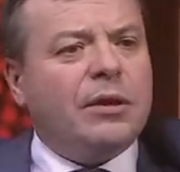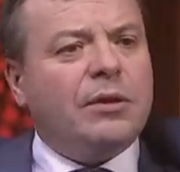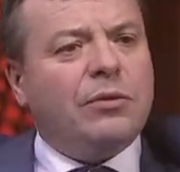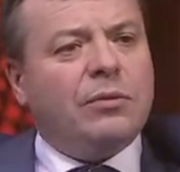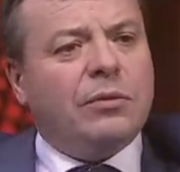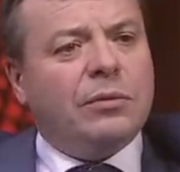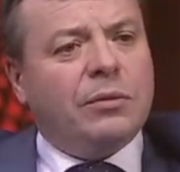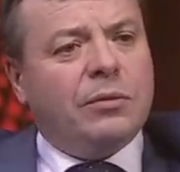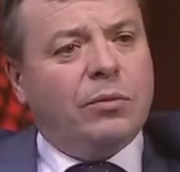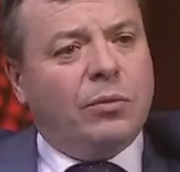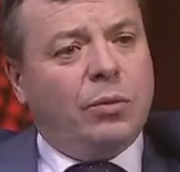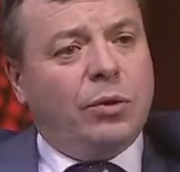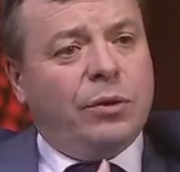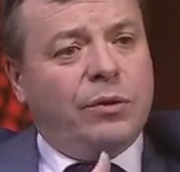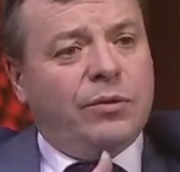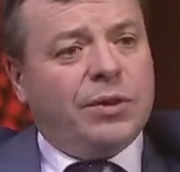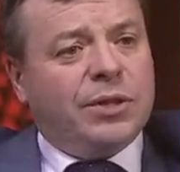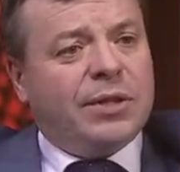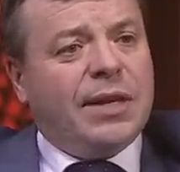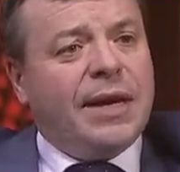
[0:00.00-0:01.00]
the whole what
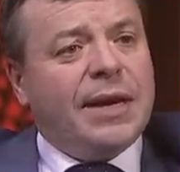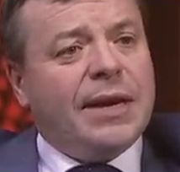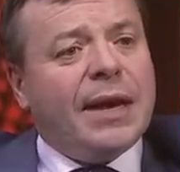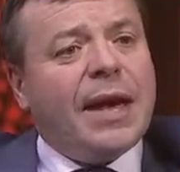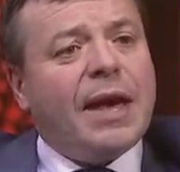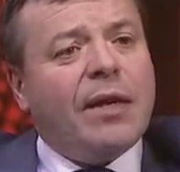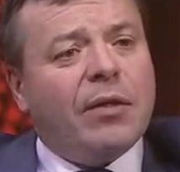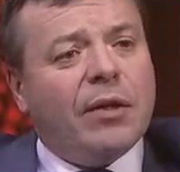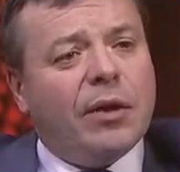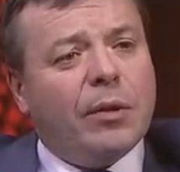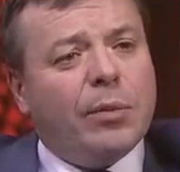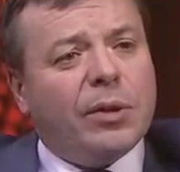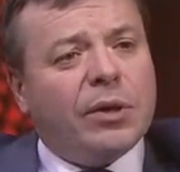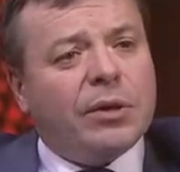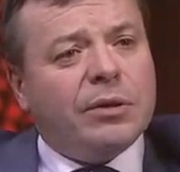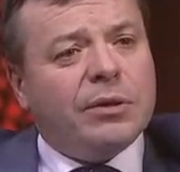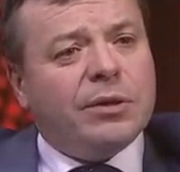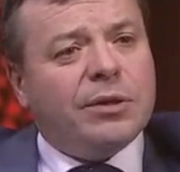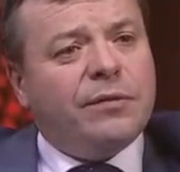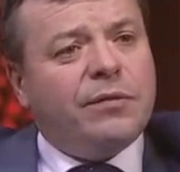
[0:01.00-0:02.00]
you just laid out there,
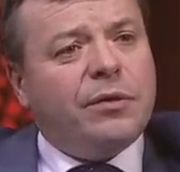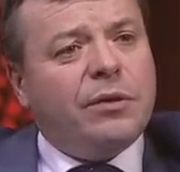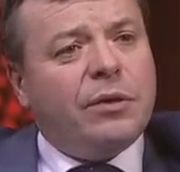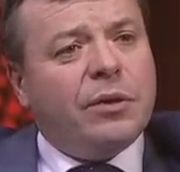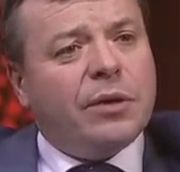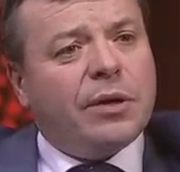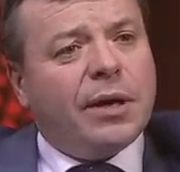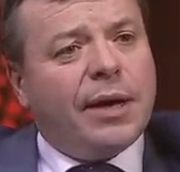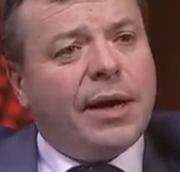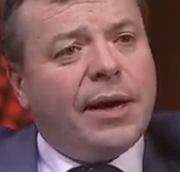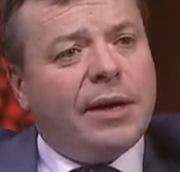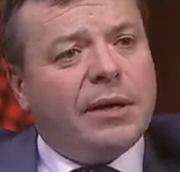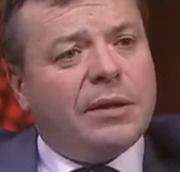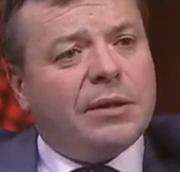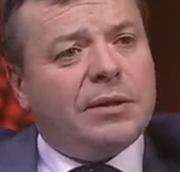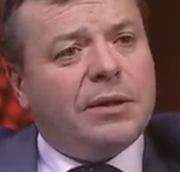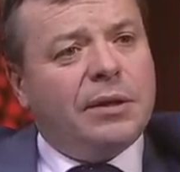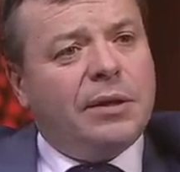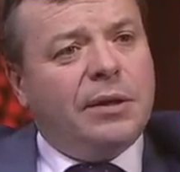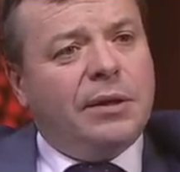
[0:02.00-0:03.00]
because if you look
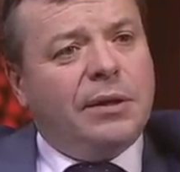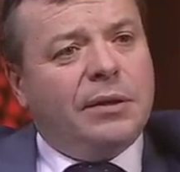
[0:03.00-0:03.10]
at